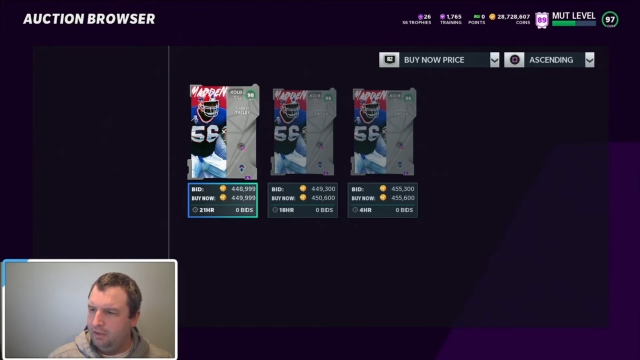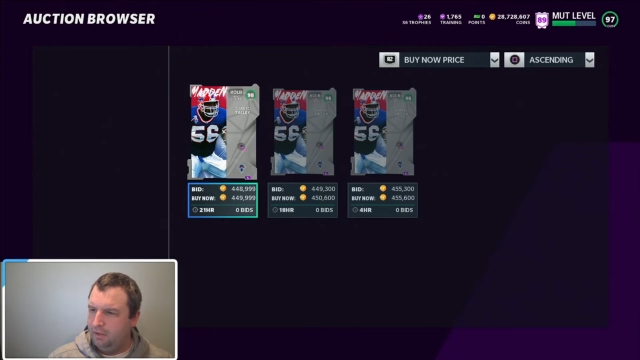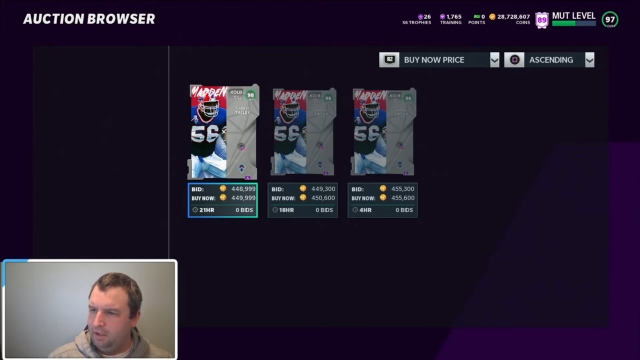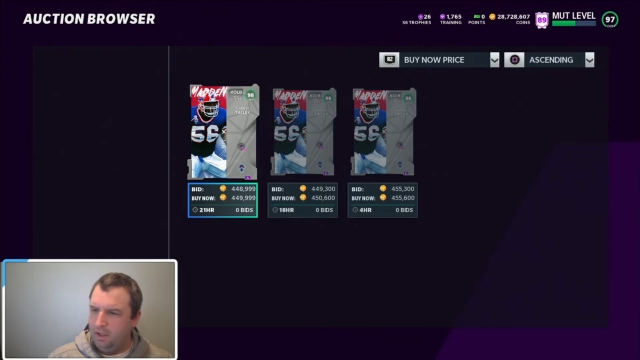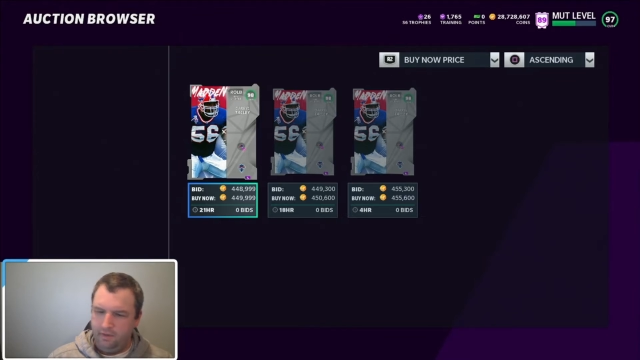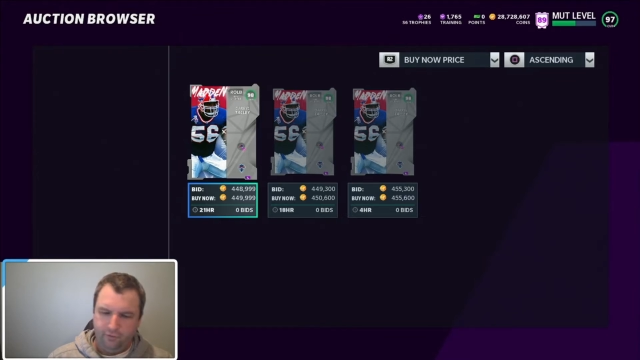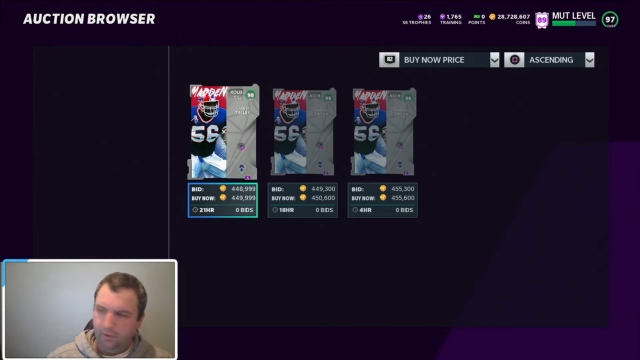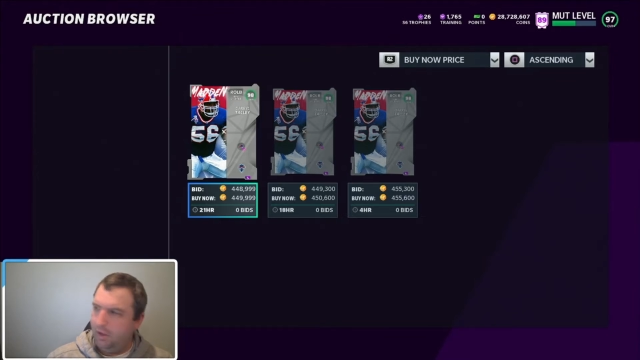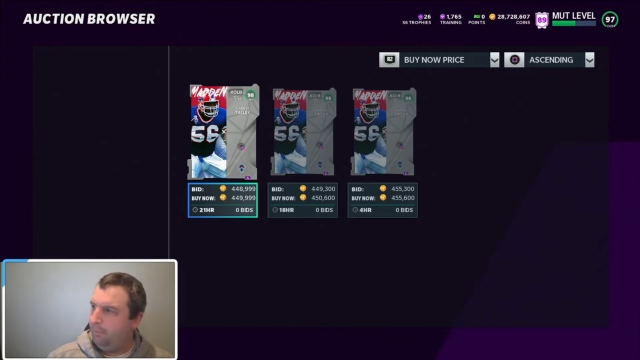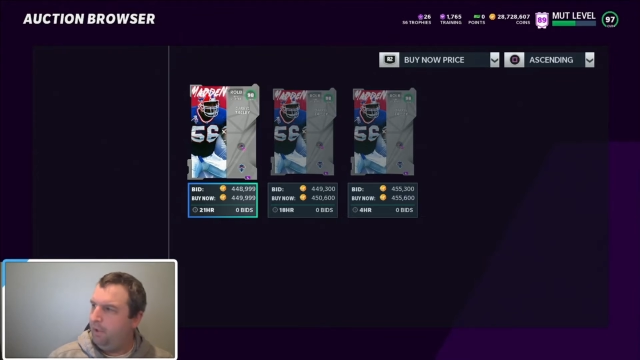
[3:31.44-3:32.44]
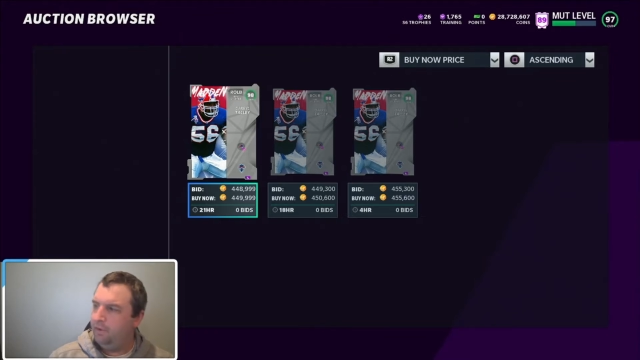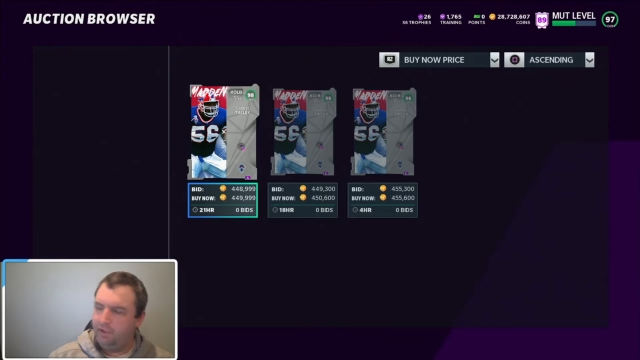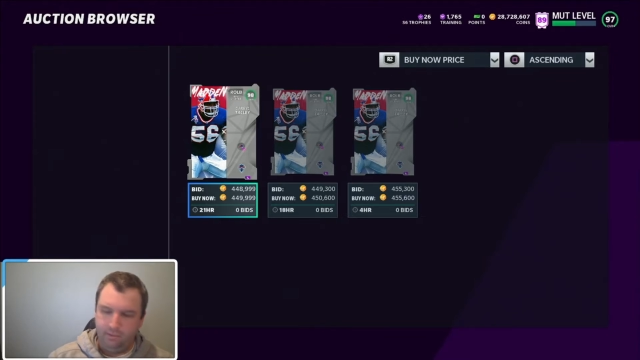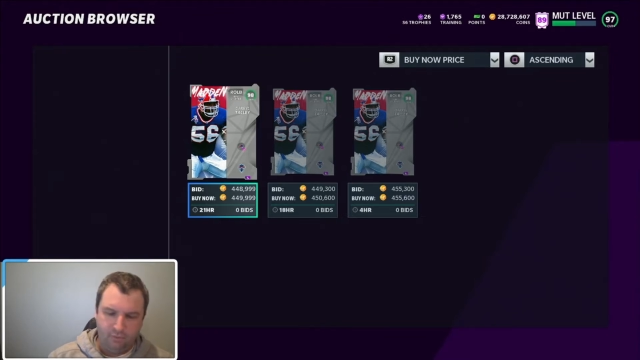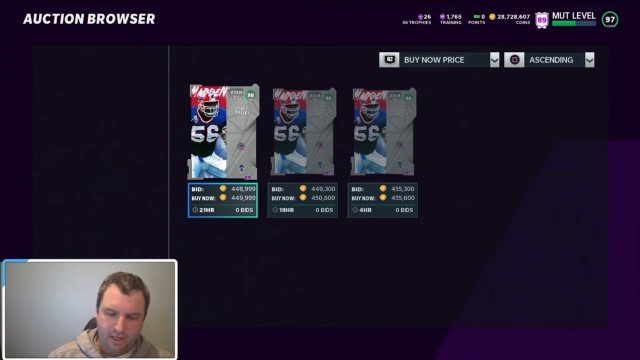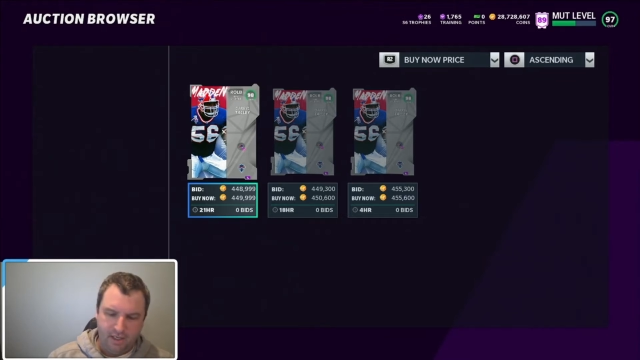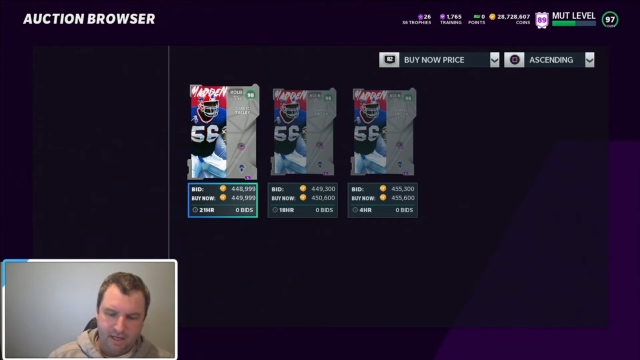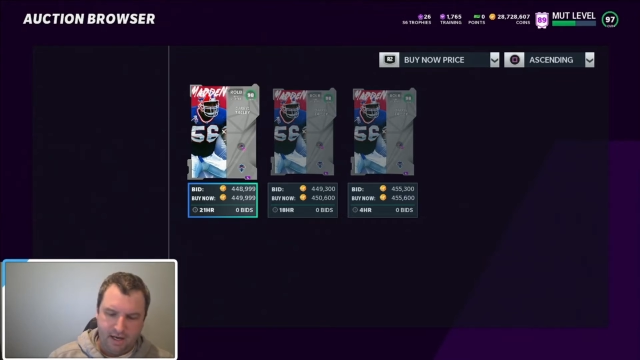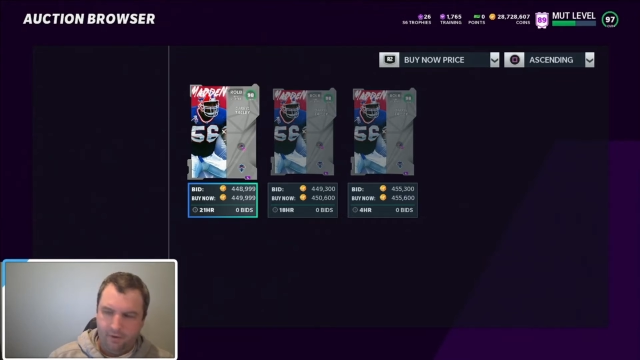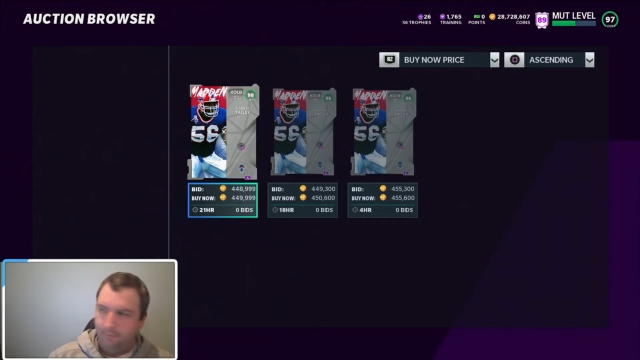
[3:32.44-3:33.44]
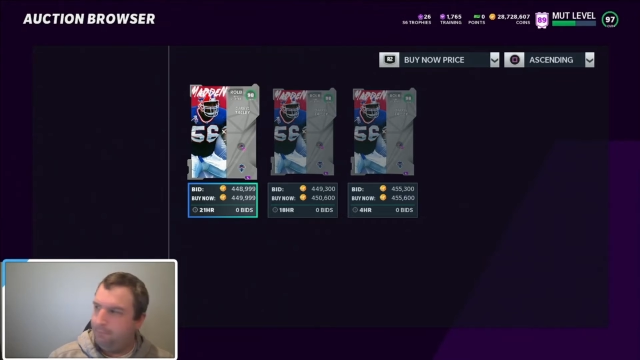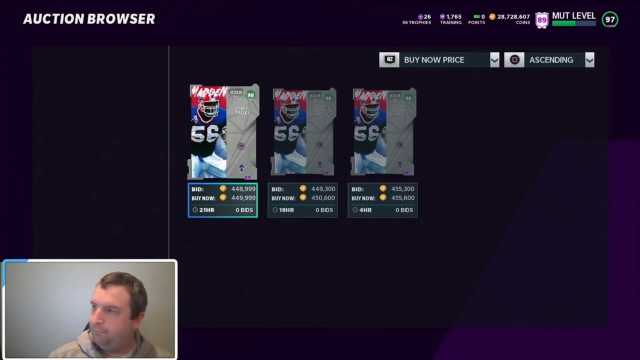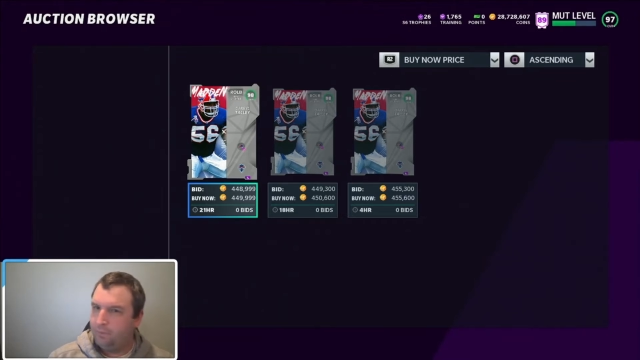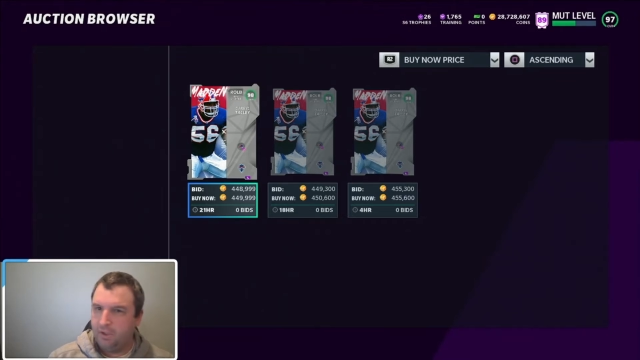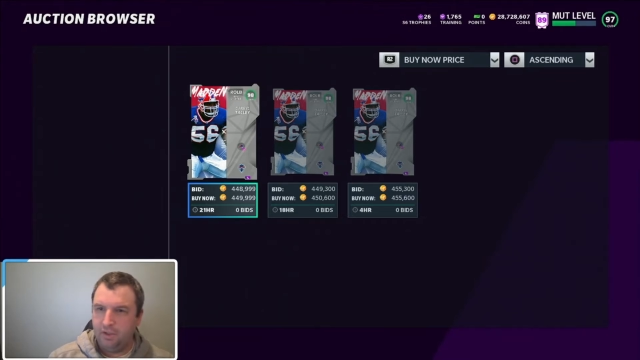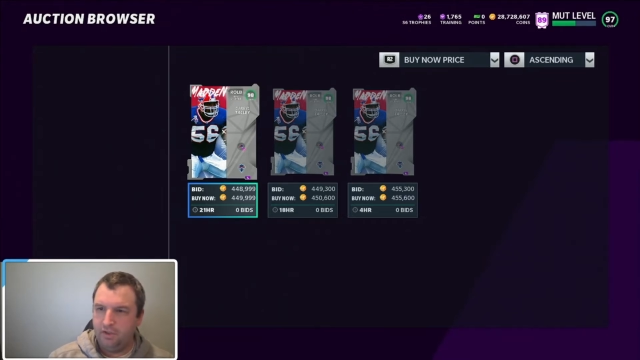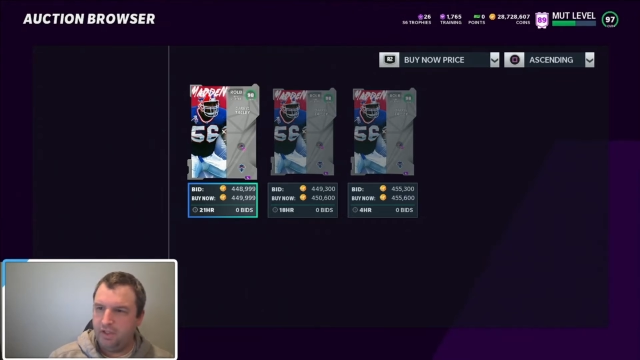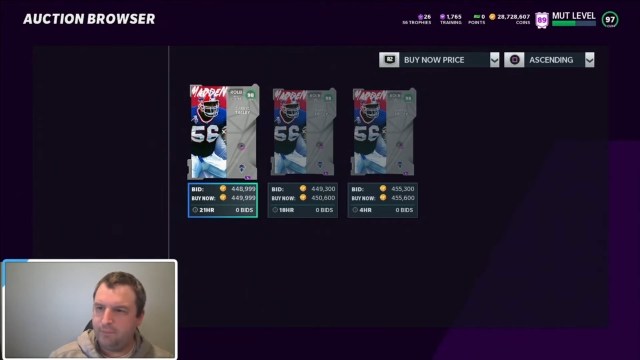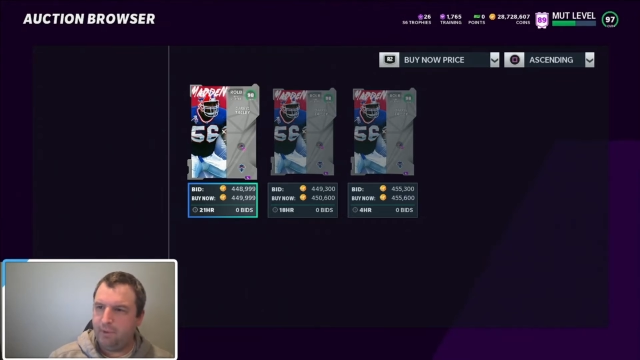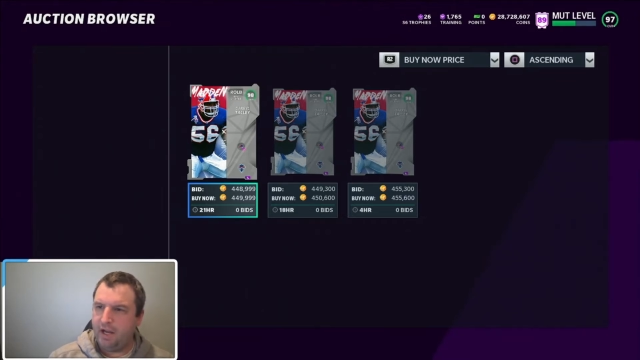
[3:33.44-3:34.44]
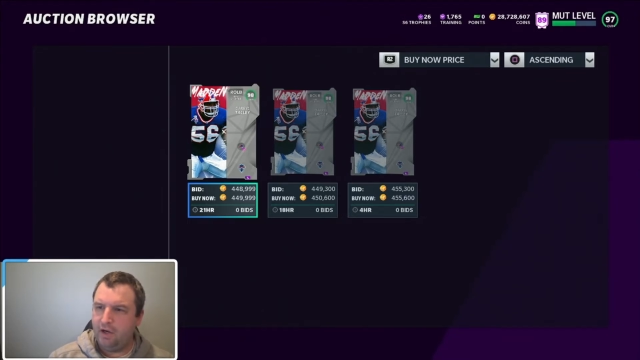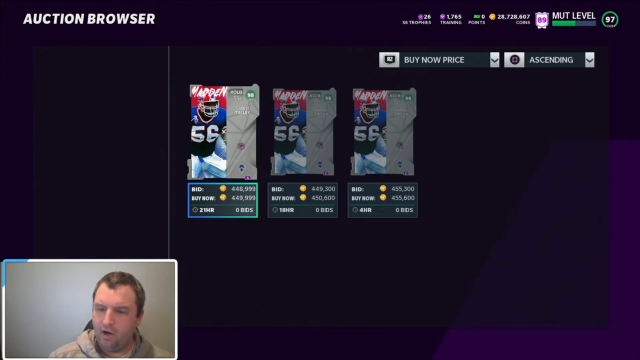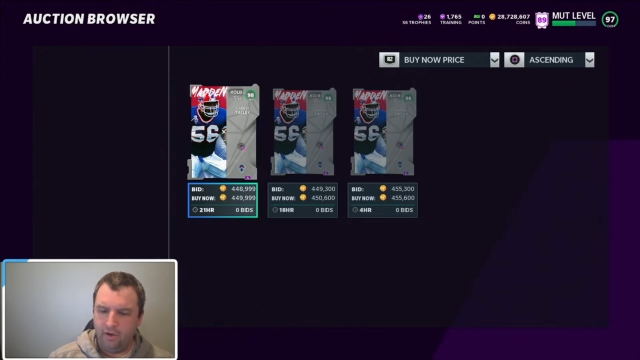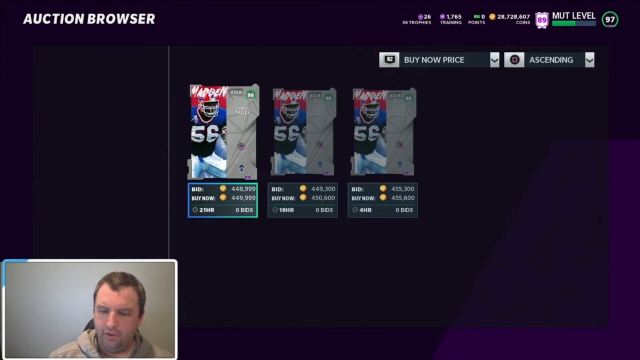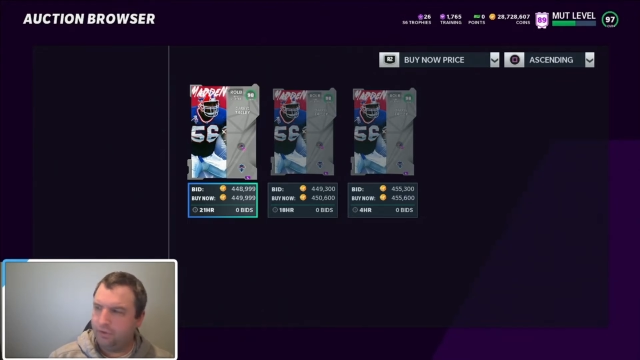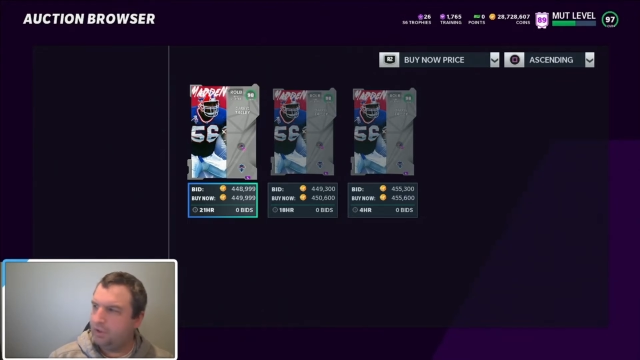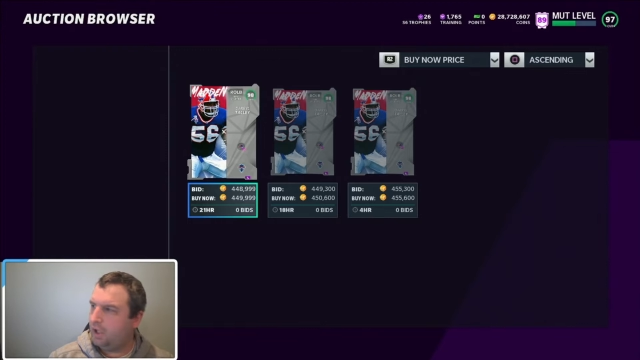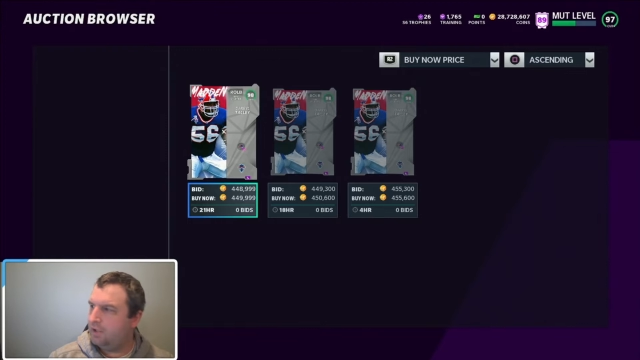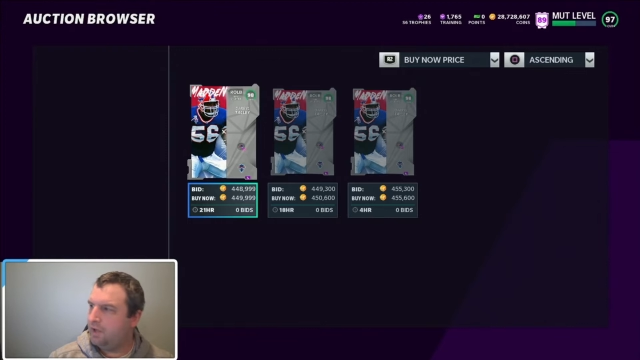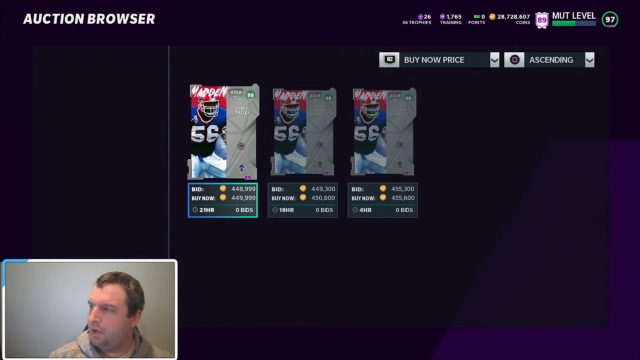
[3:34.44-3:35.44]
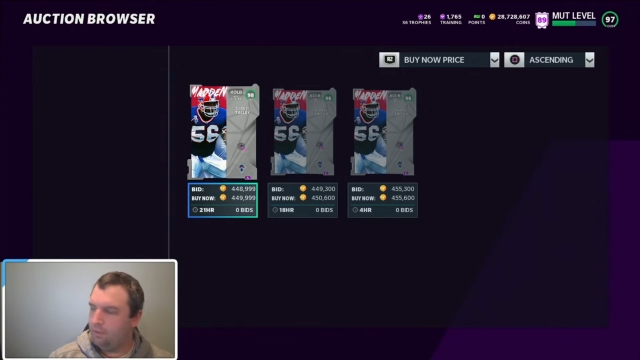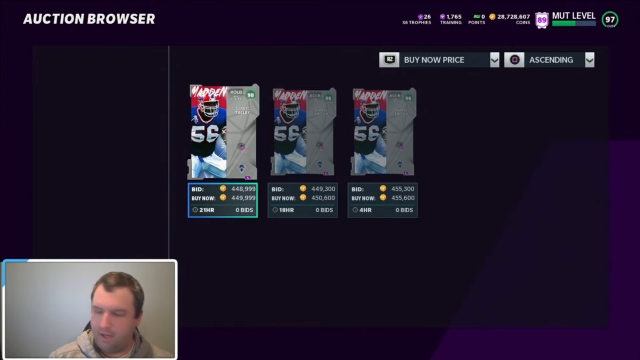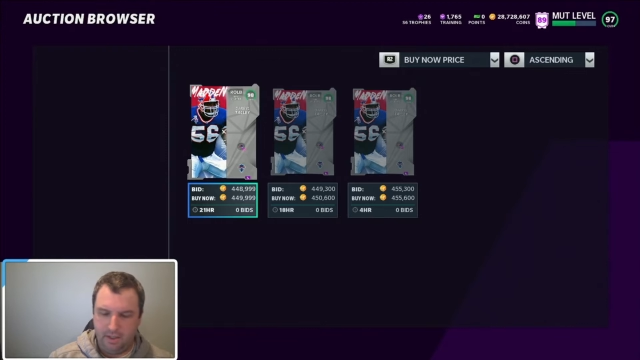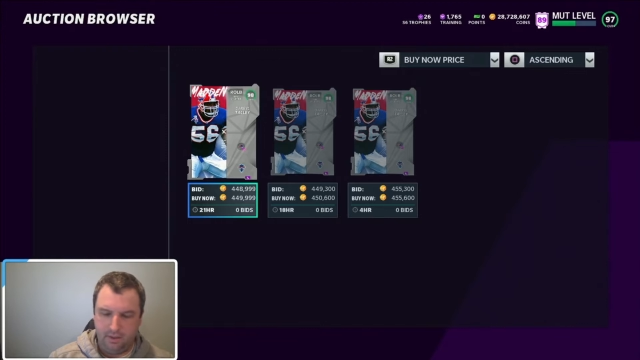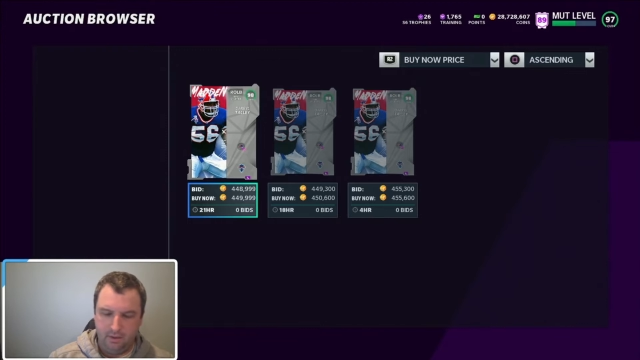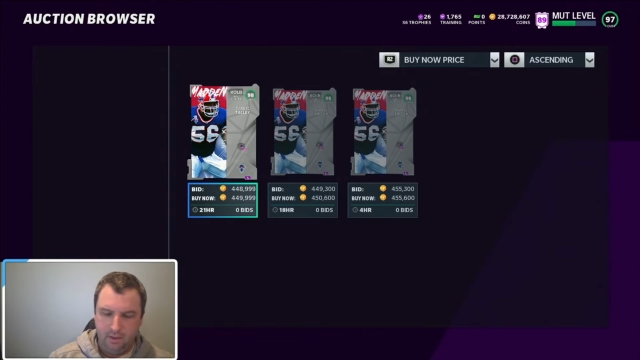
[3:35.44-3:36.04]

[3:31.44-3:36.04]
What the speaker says: If we were to build him right now, just buying all those cards outright,